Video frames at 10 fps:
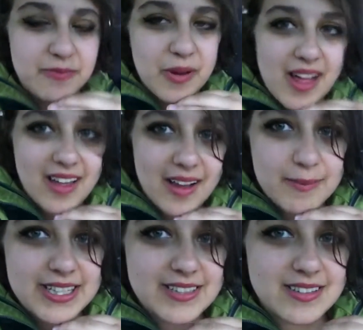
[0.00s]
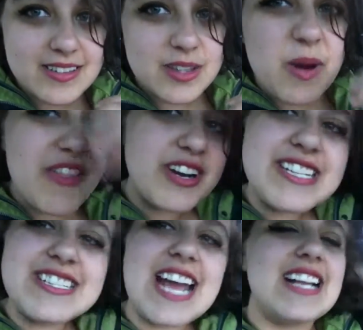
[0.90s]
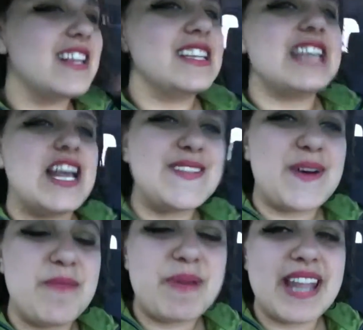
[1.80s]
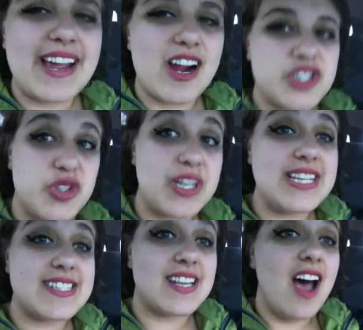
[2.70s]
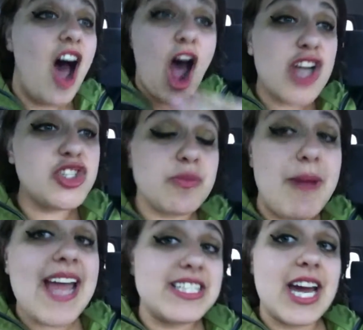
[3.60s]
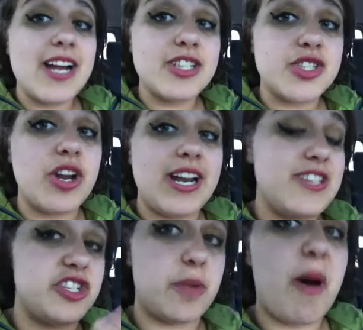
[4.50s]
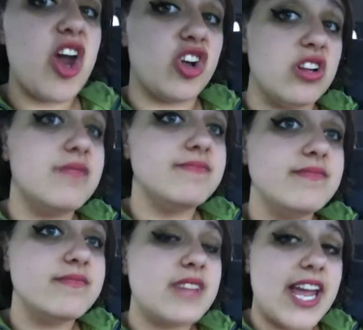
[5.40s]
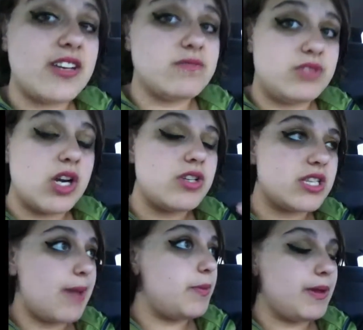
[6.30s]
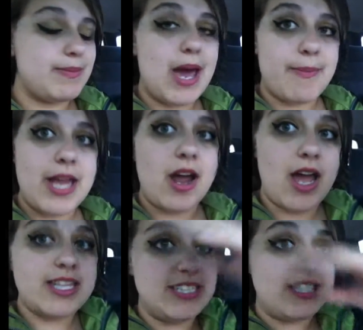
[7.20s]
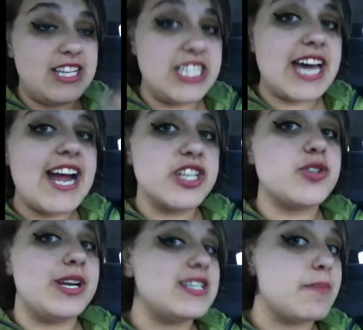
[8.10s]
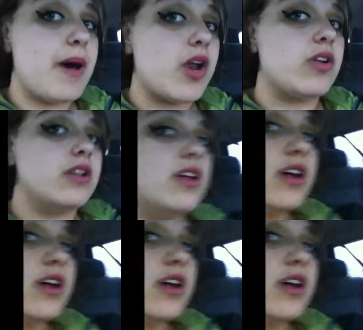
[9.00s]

Well, I mean, the weather isn't technically the town's fault, but like our street, my entire street is just a puddle. Like, Joe just came to pick me up, and the entire street is a puddle.